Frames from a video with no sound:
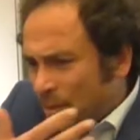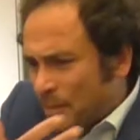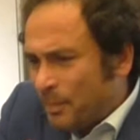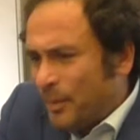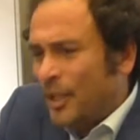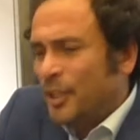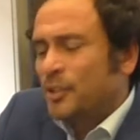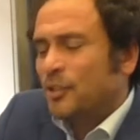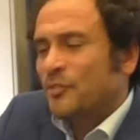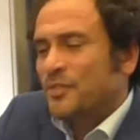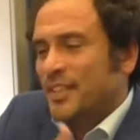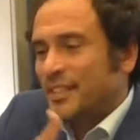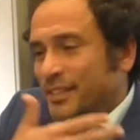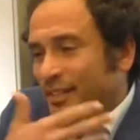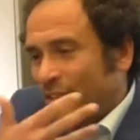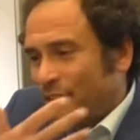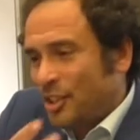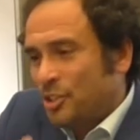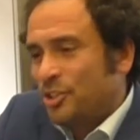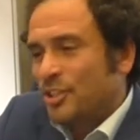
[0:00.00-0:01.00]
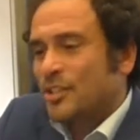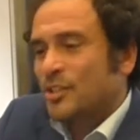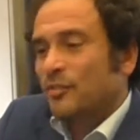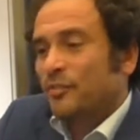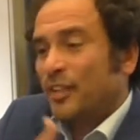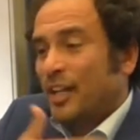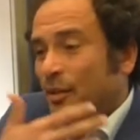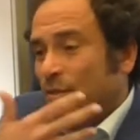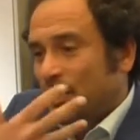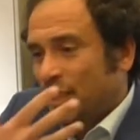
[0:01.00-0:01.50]
part of the traditions
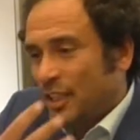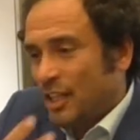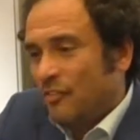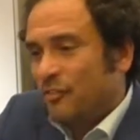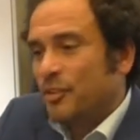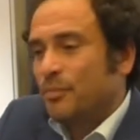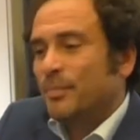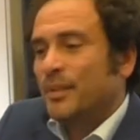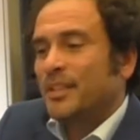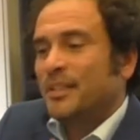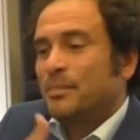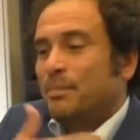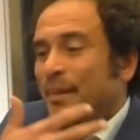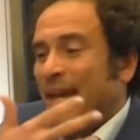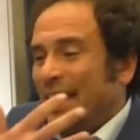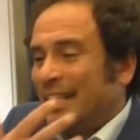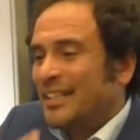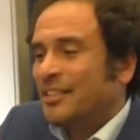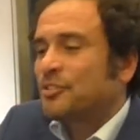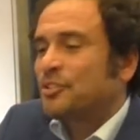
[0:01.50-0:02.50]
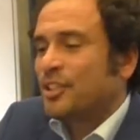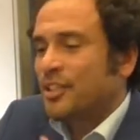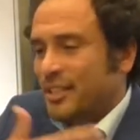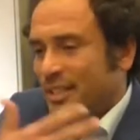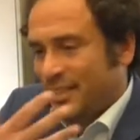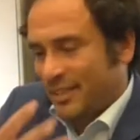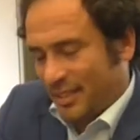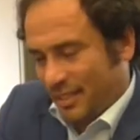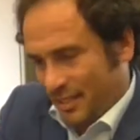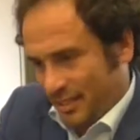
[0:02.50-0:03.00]
of how the government
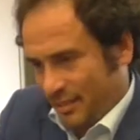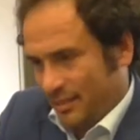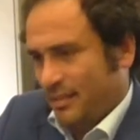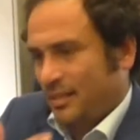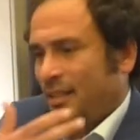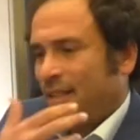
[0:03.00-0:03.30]
manages